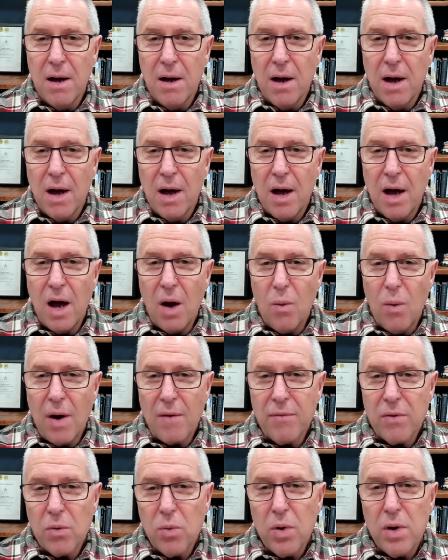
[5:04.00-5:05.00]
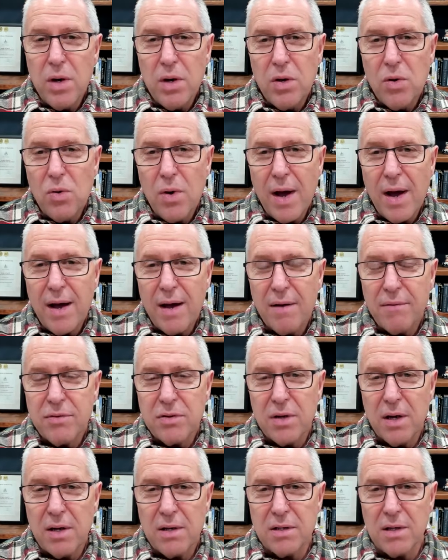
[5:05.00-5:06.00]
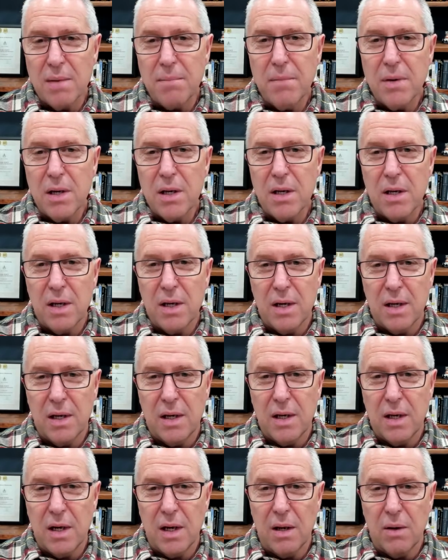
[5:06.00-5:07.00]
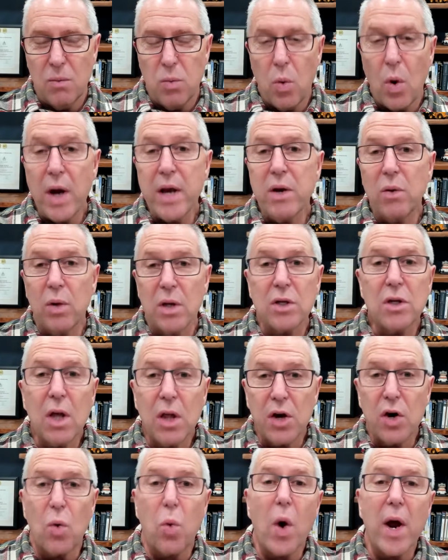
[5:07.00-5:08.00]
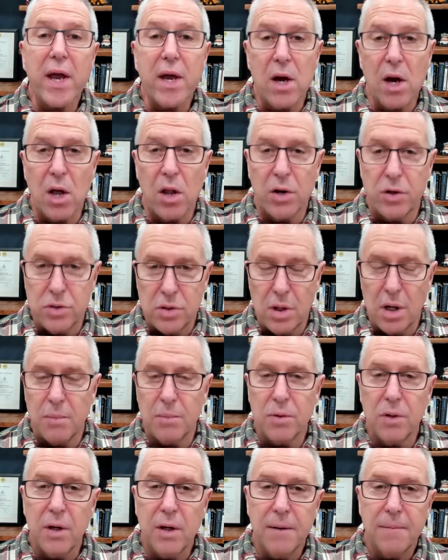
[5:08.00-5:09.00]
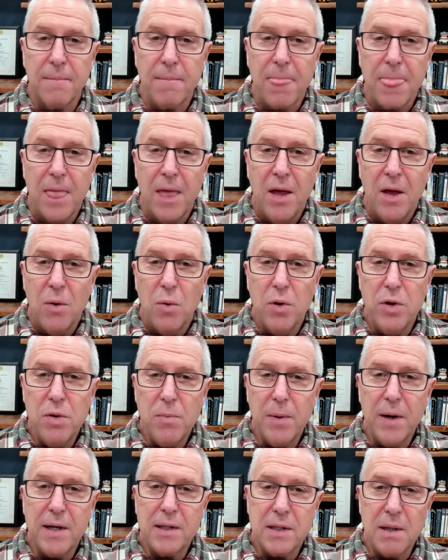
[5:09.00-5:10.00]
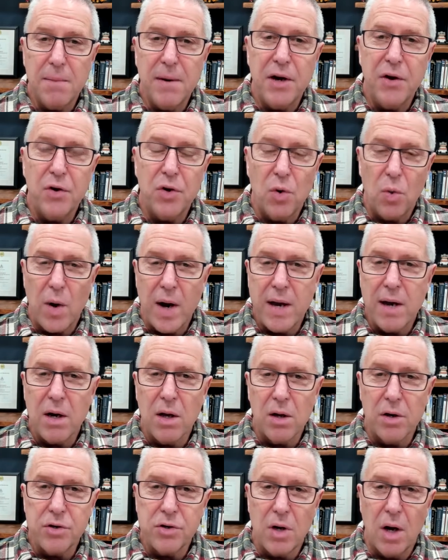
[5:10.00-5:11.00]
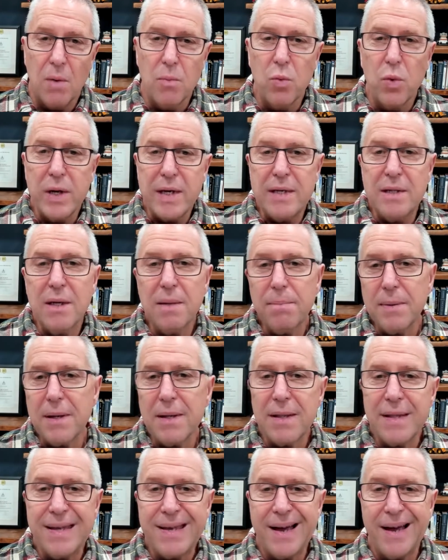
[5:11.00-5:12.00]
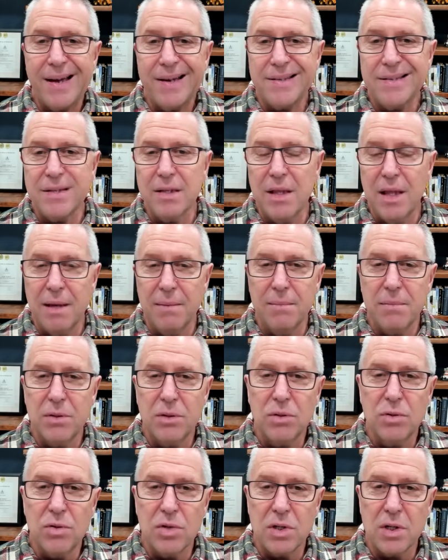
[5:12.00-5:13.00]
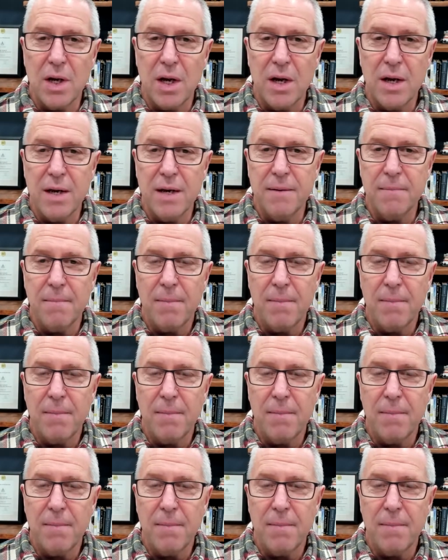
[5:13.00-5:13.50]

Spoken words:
However, when you have, say, somebody in a white, let's call it a white collar job, okay? When you bring somebody into a white collar job, we typically ask them to sign